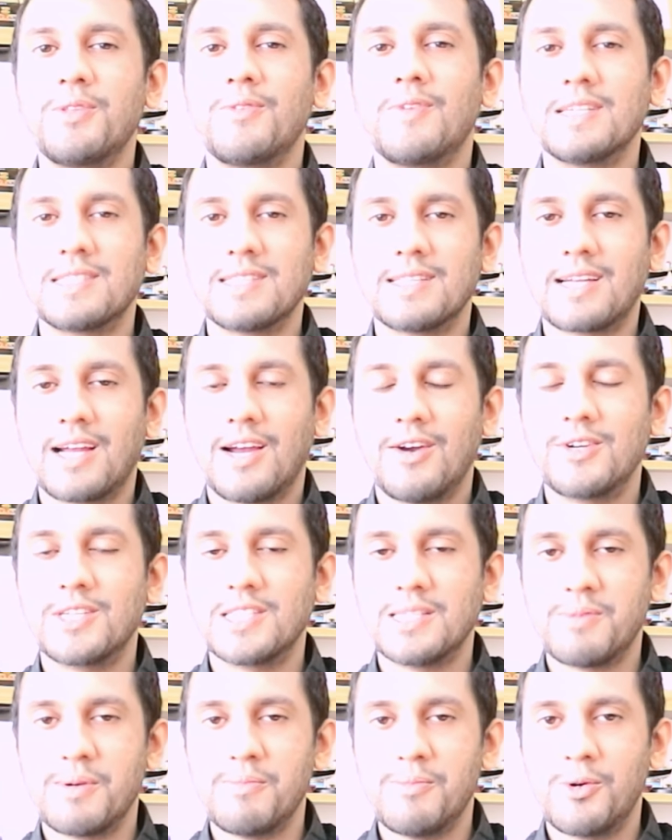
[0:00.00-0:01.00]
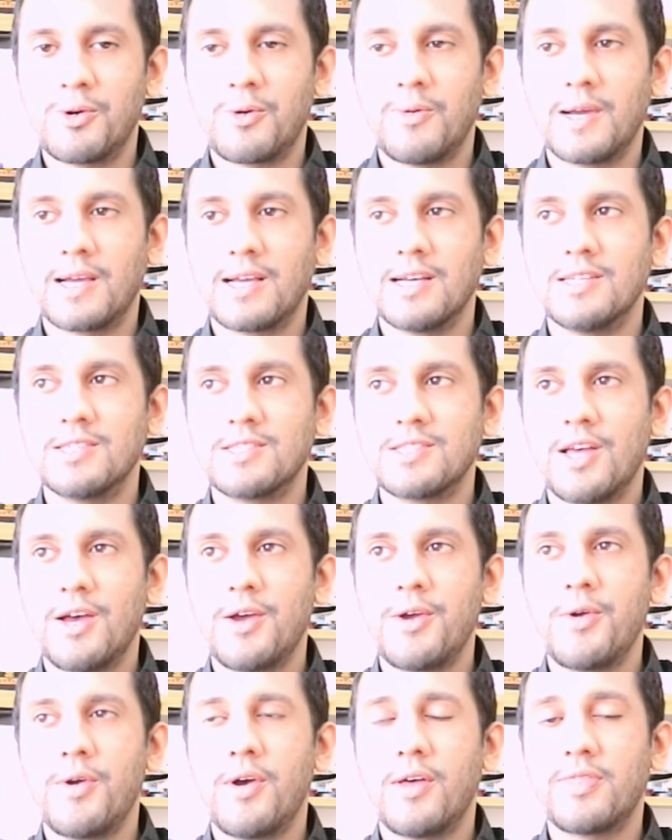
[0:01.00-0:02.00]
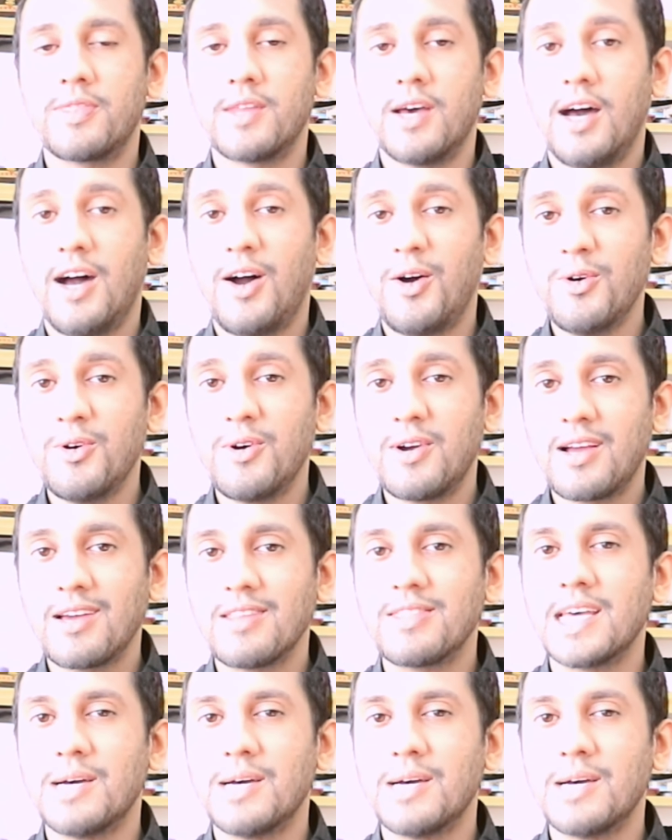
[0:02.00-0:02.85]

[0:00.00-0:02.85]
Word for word: through the rest of the characters a bit more quicker. So the Hulk,